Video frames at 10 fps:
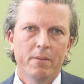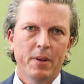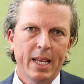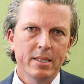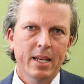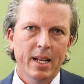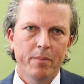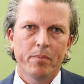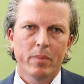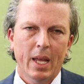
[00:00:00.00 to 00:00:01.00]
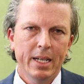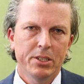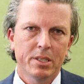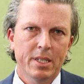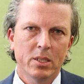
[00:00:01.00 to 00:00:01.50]
For NZUP,
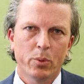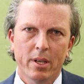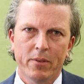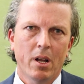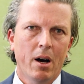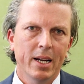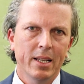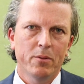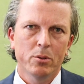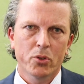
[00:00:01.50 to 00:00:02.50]
agencies were given high-level